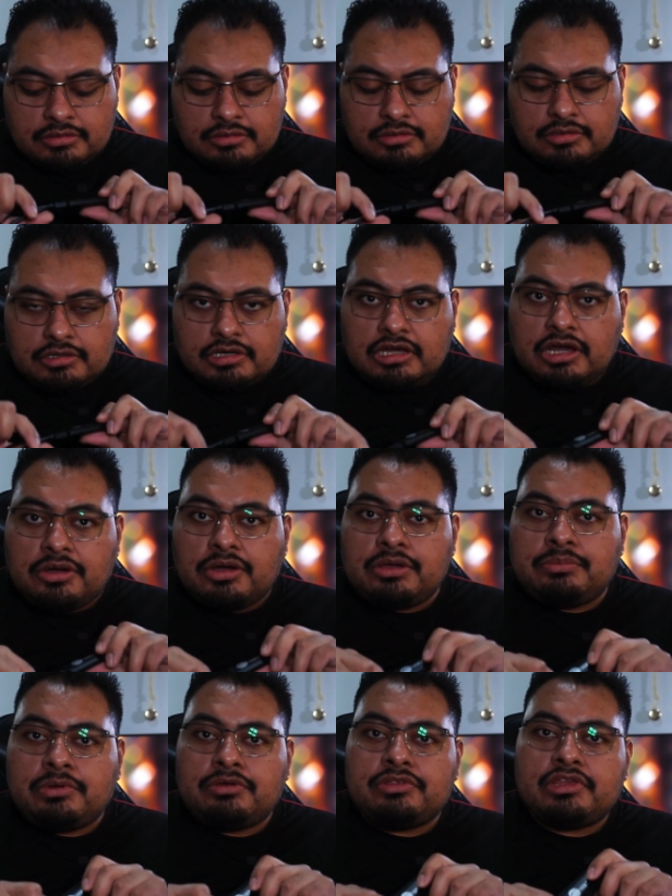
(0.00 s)
how I
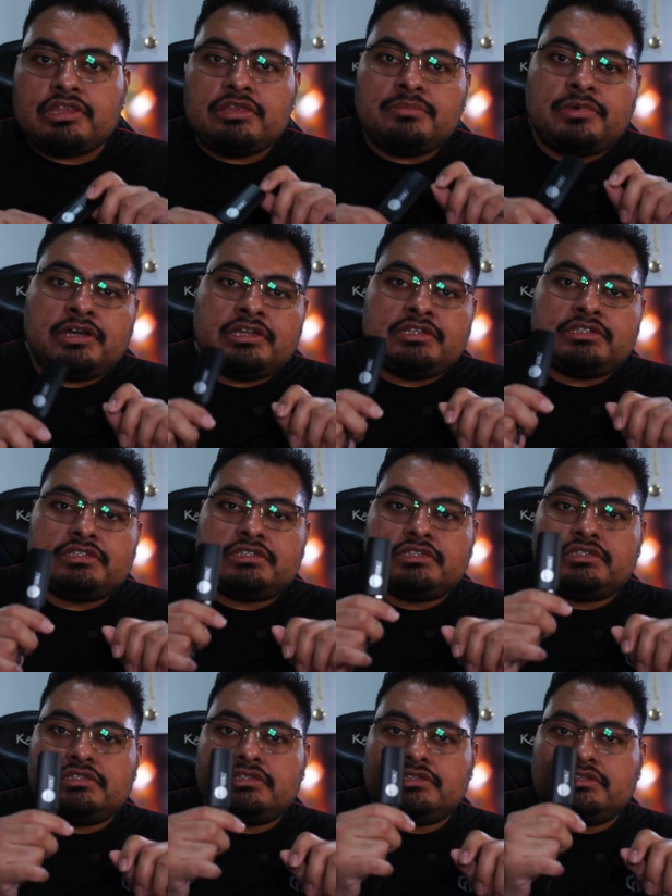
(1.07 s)
found that device,
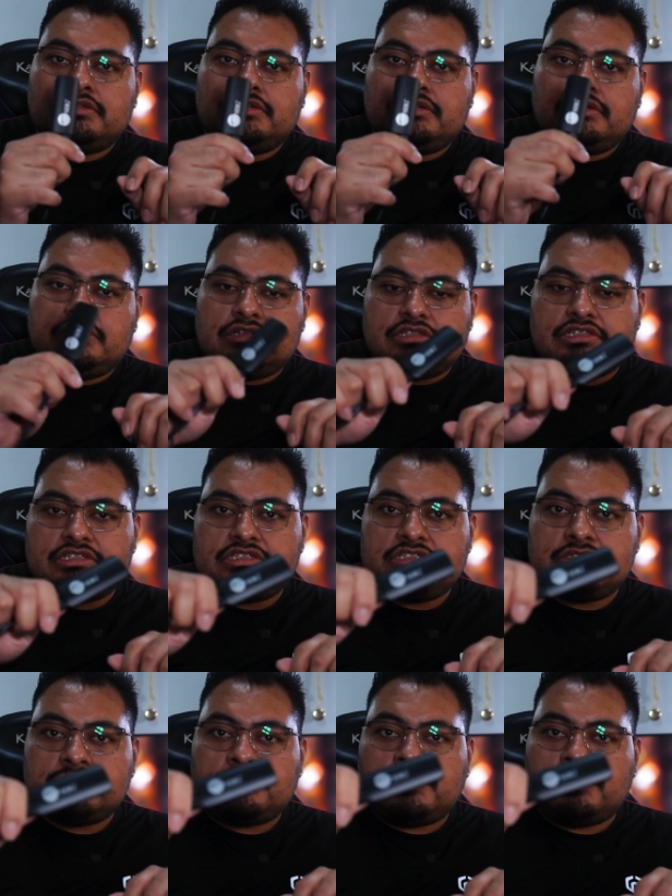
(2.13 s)
this is
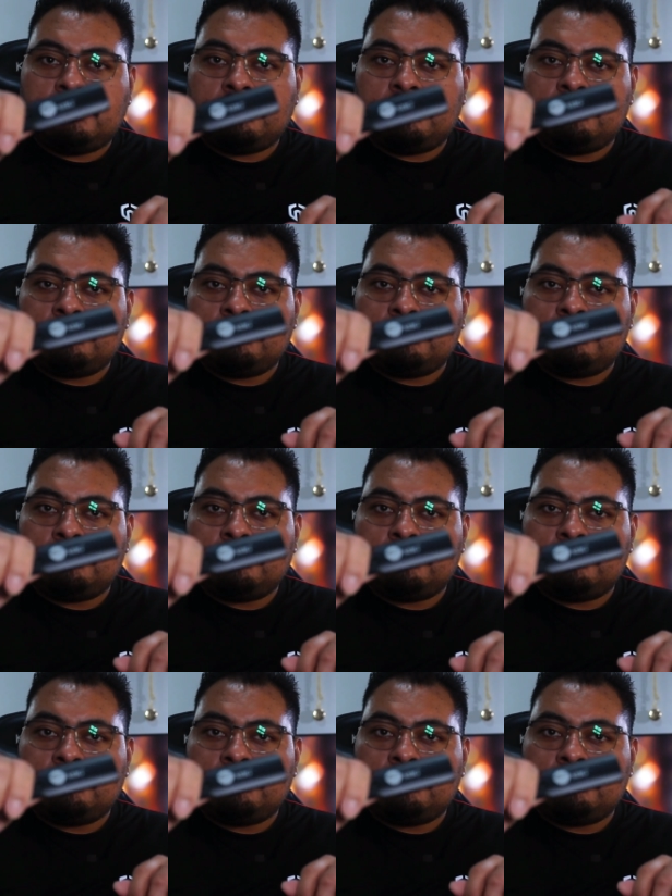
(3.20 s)
one of those